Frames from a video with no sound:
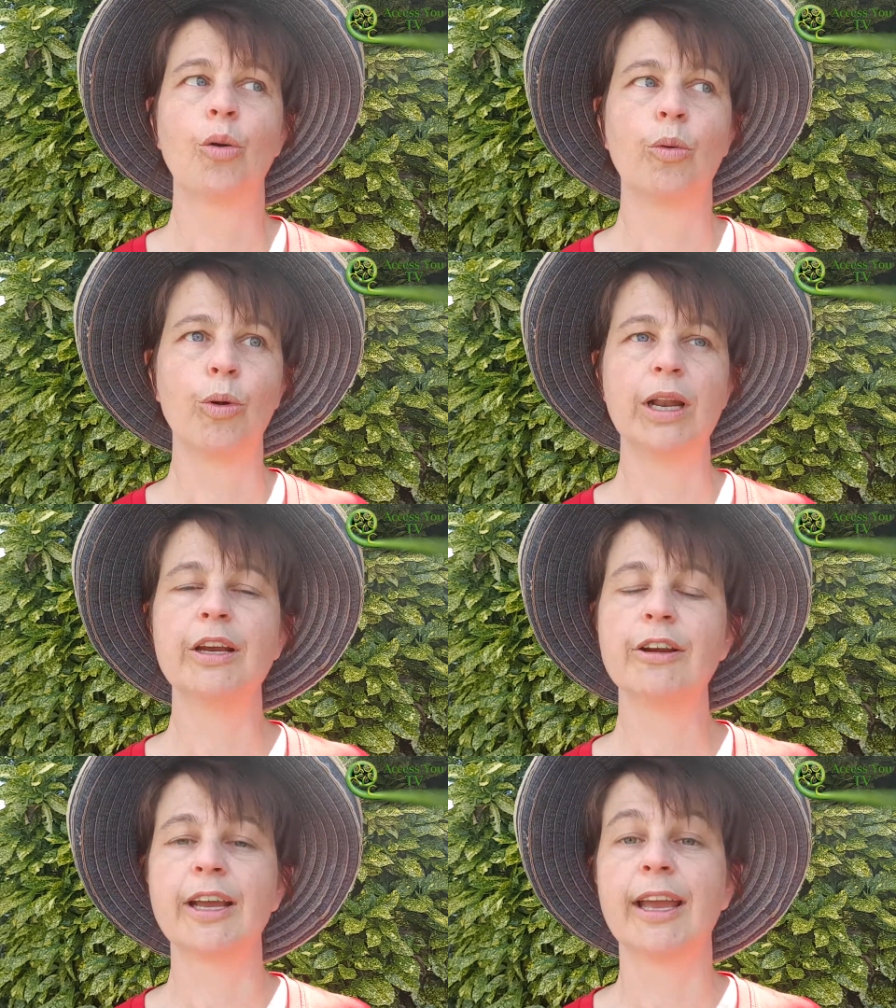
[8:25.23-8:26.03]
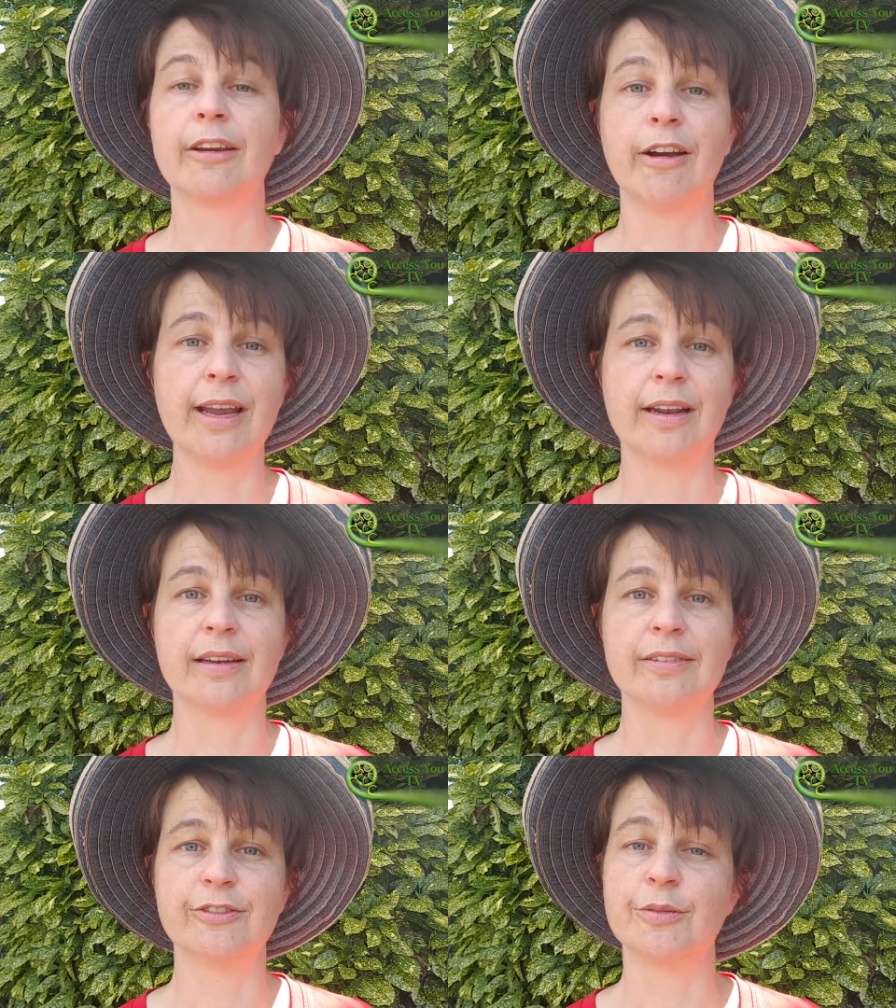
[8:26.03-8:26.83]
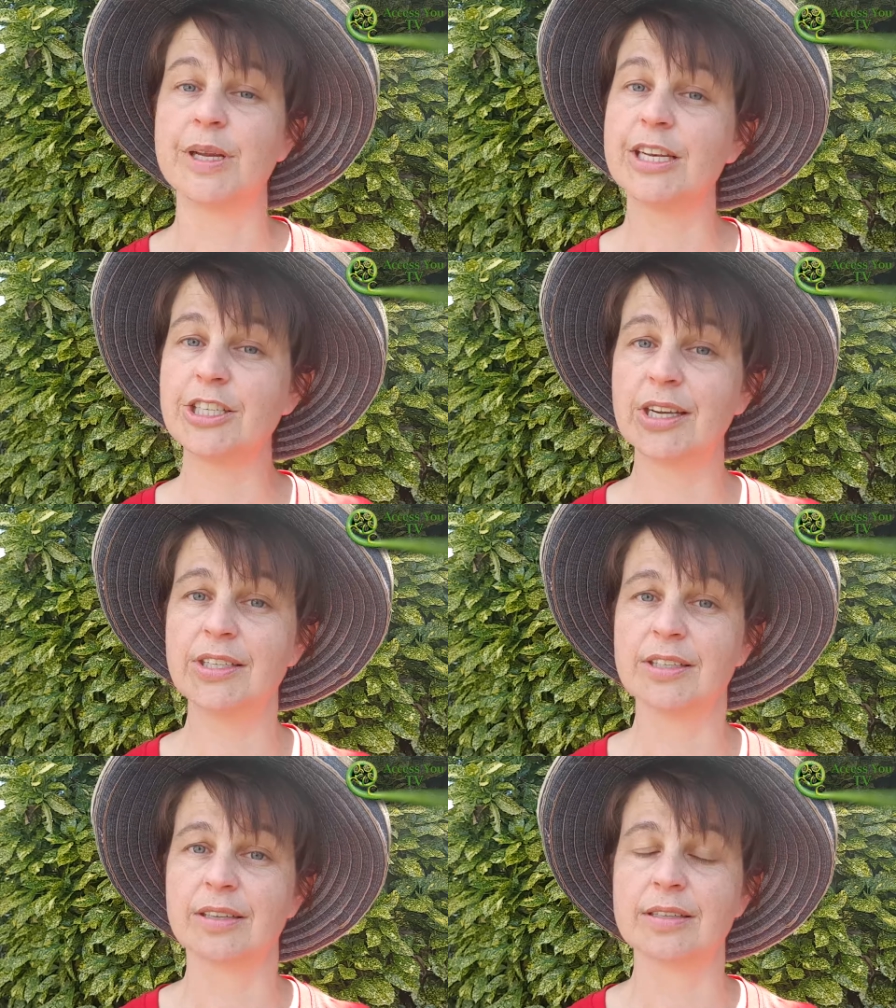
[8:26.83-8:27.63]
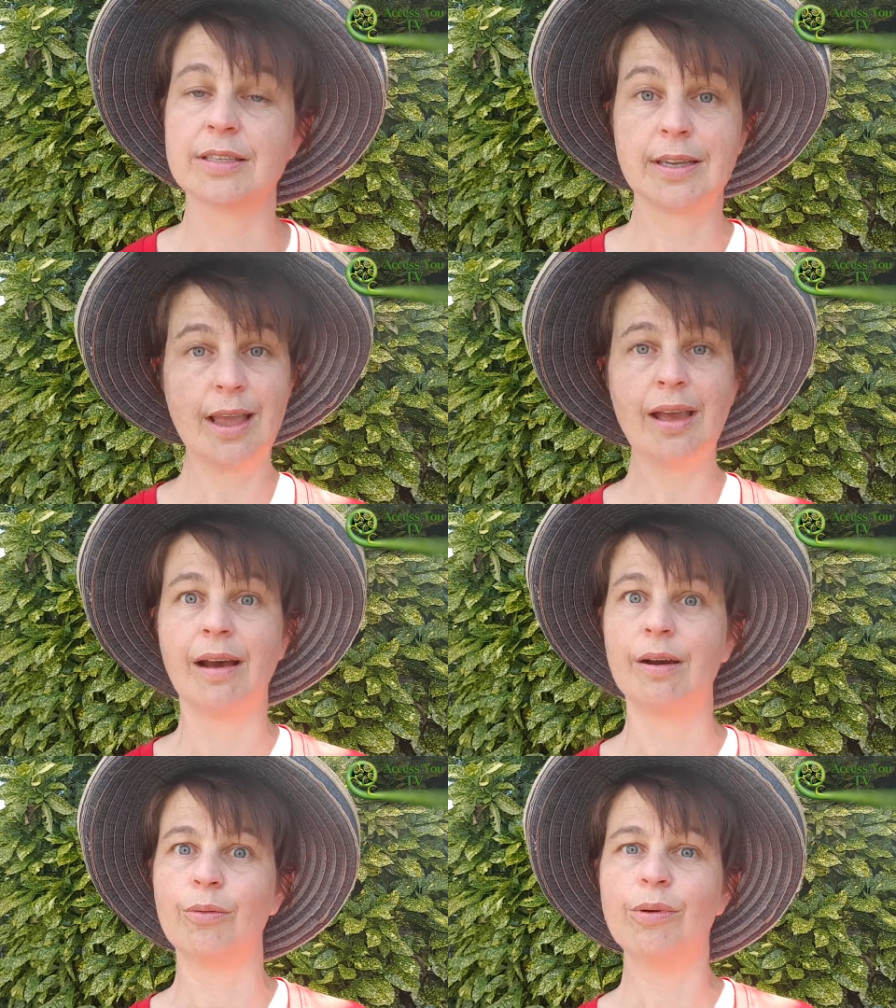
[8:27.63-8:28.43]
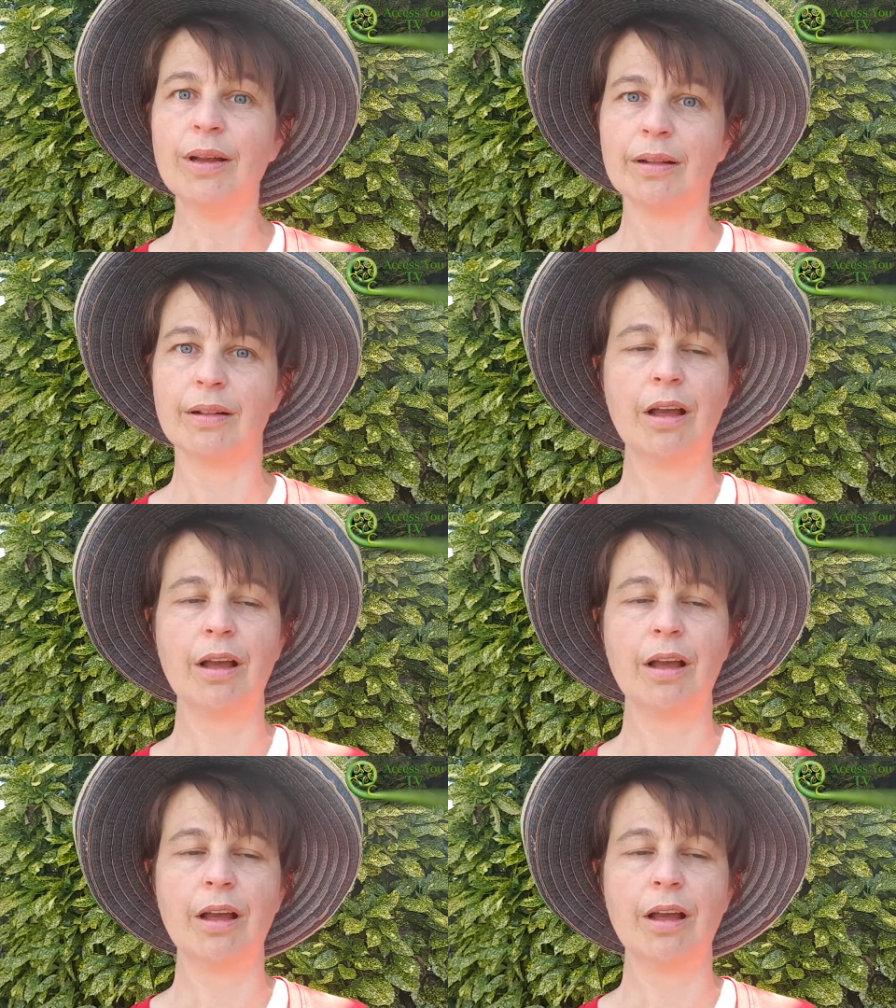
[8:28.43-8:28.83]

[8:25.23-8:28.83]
Will it create greater for me to change this? Yeah, it will.